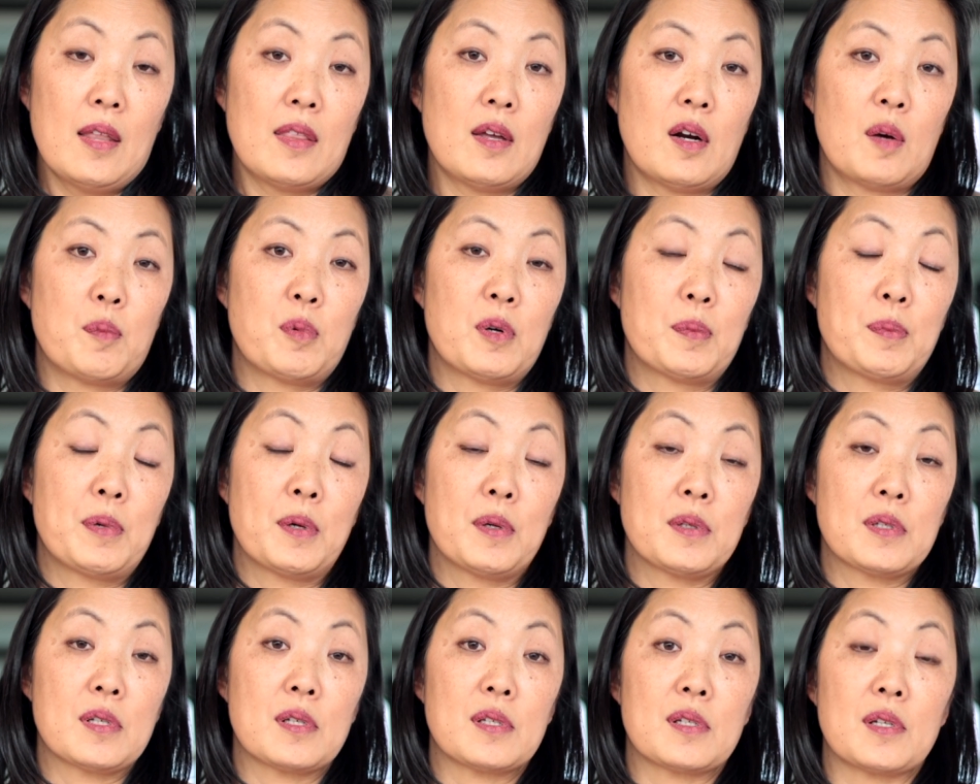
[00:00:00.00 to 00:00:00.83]
There are
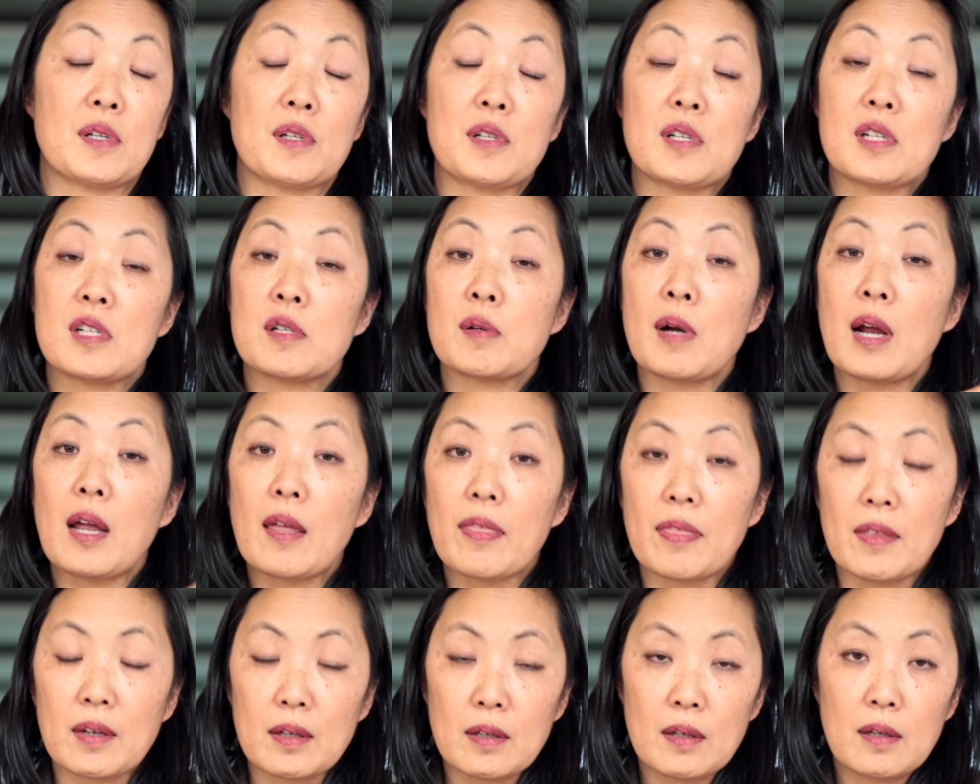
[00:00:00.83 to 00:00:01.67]
proposals to
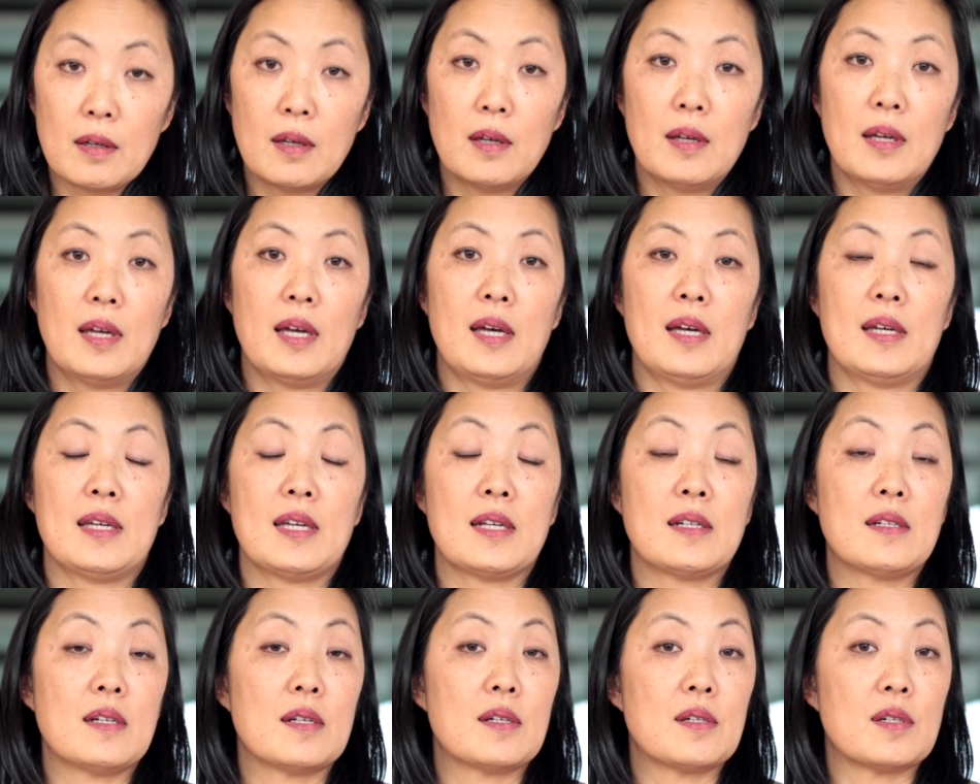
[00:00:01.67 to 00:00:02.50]
strengthen
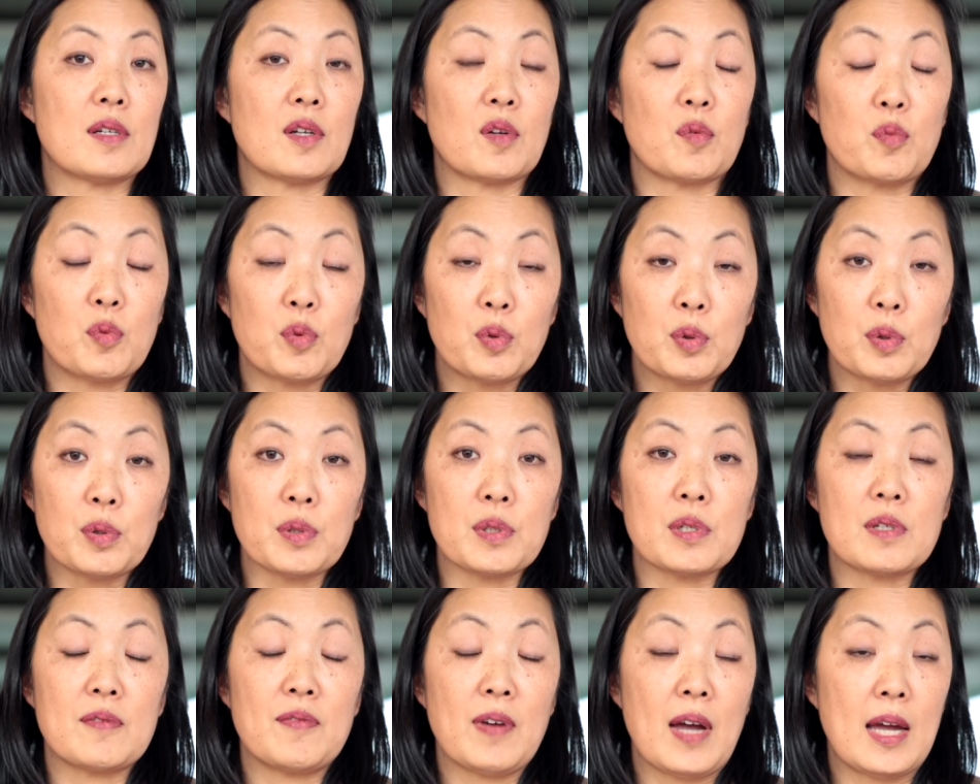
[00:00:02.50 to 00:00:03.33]
existing
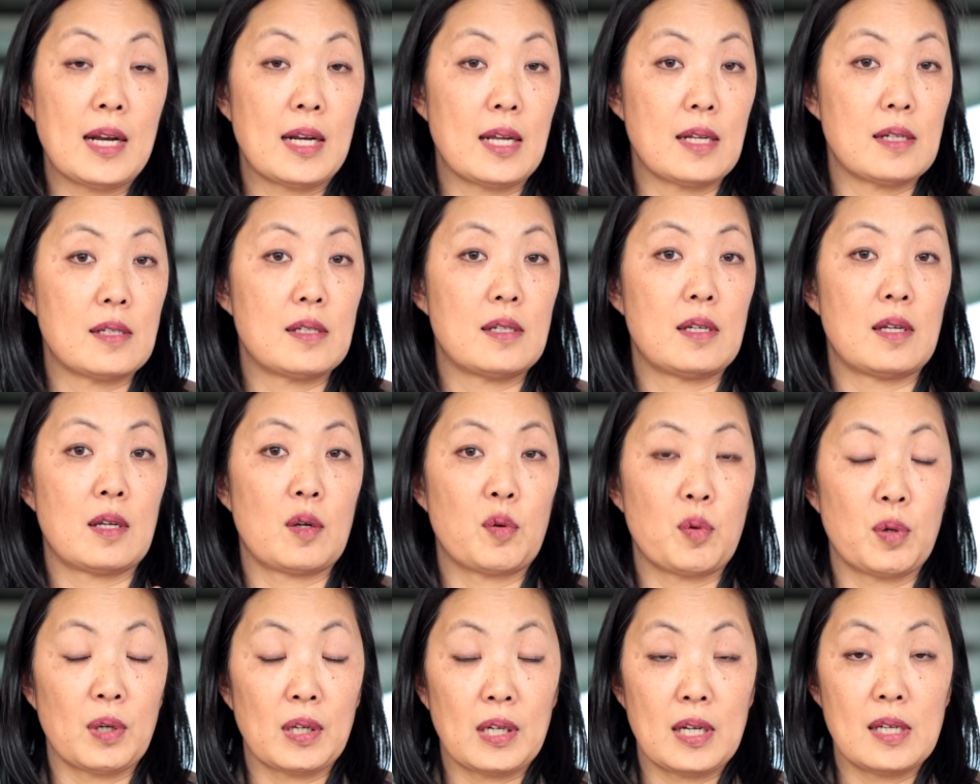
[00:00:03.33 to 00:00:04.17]
rules,
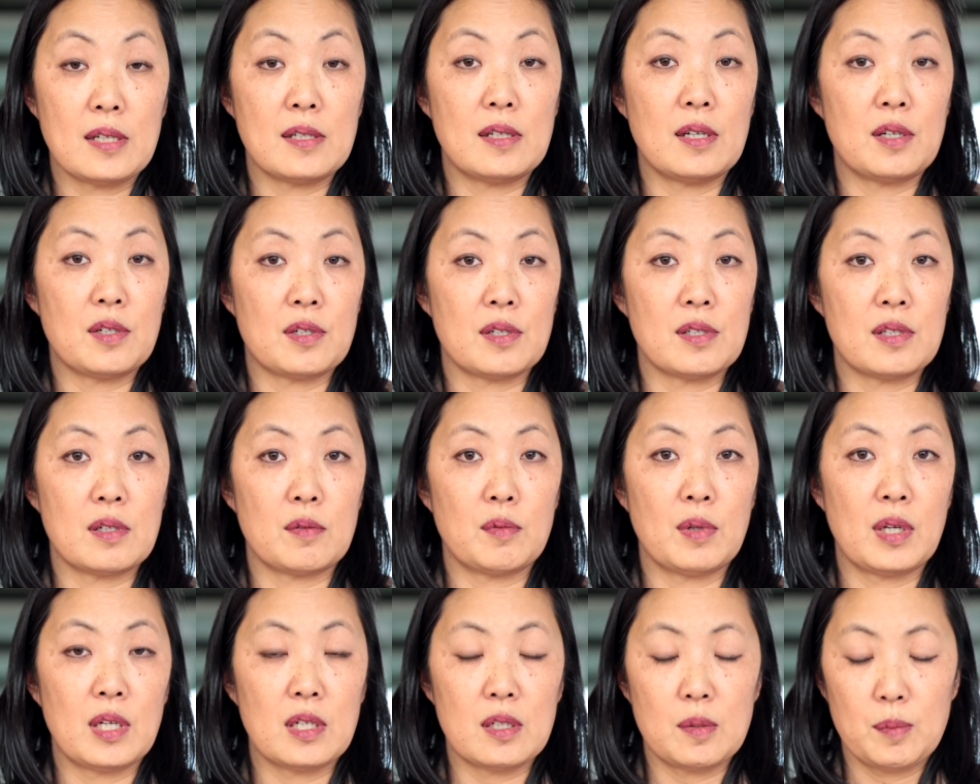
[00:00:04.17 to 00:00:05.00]
financing, organizations,
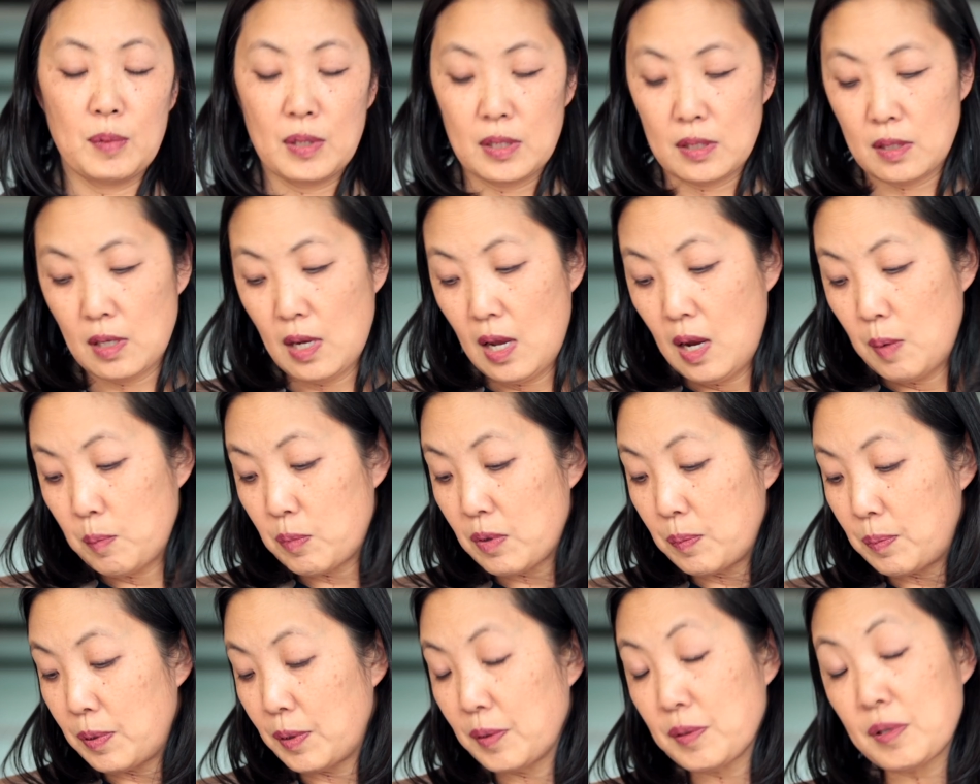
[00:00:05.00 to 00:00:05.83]
arrangements,
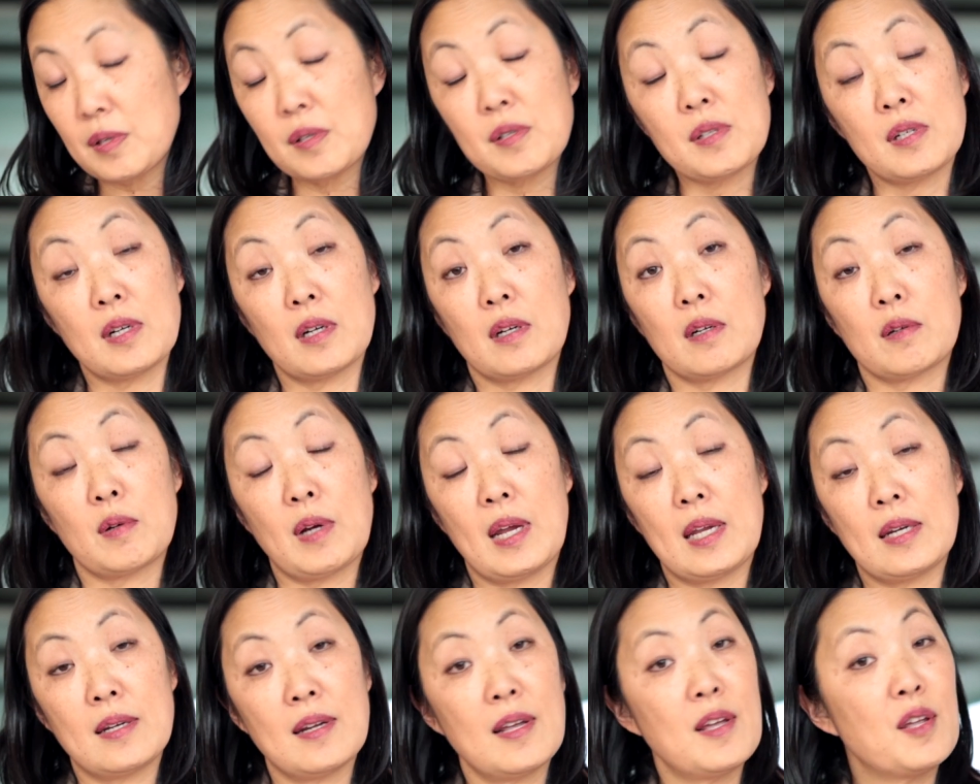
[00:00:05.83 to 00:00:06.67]
proposals to
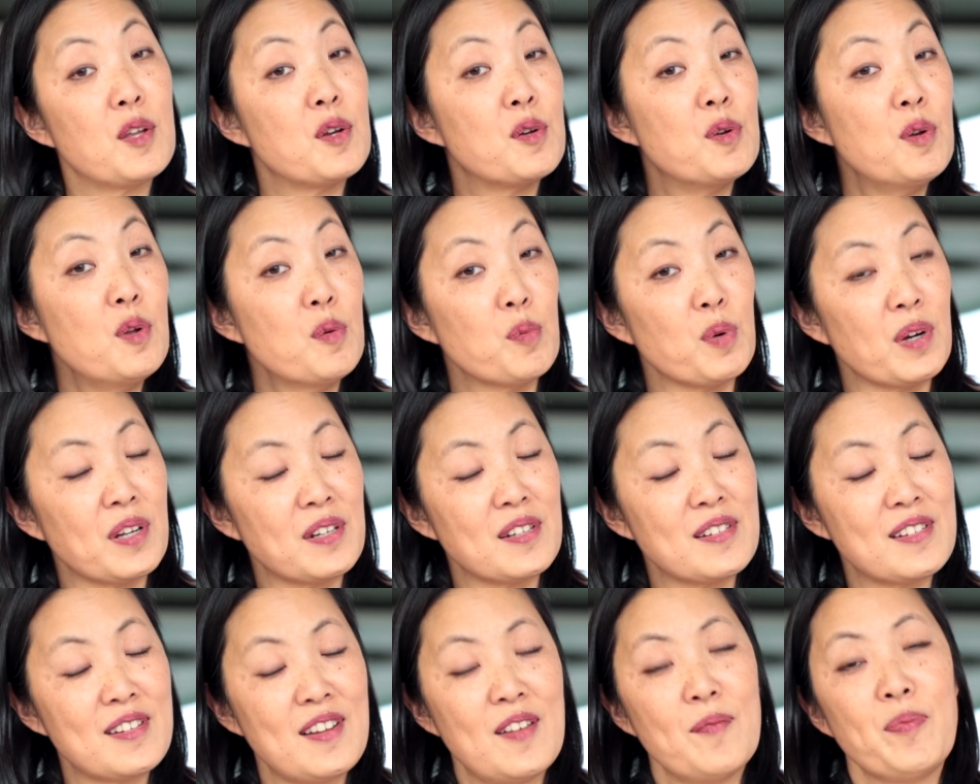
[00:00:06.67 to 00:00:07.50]
create new
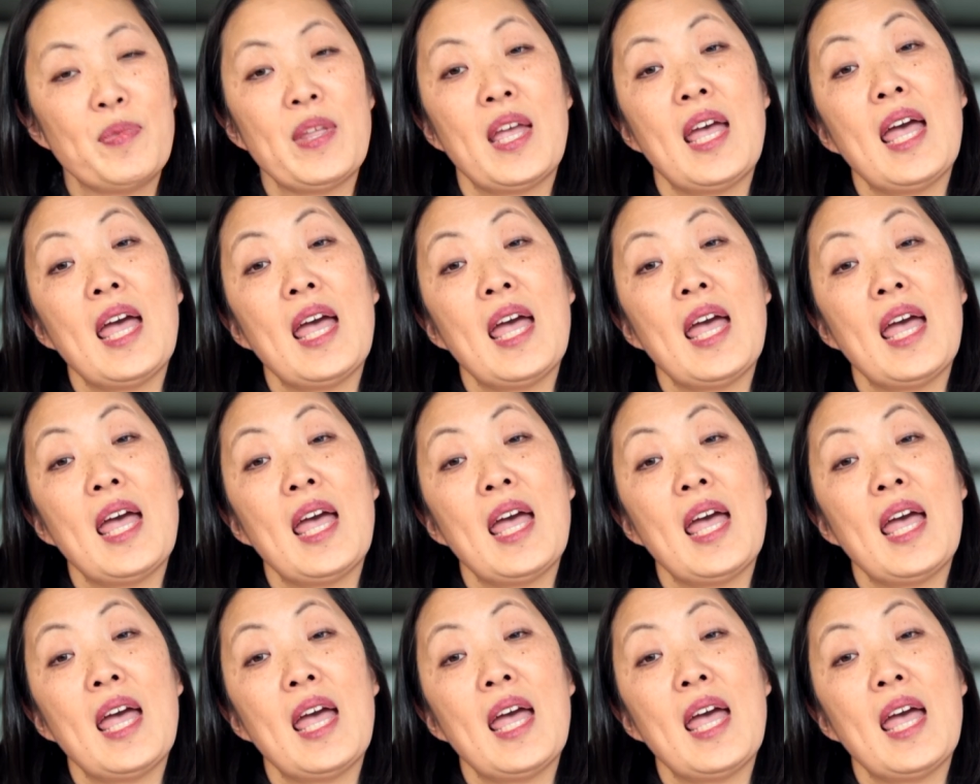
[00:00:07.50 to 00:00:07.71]
ones,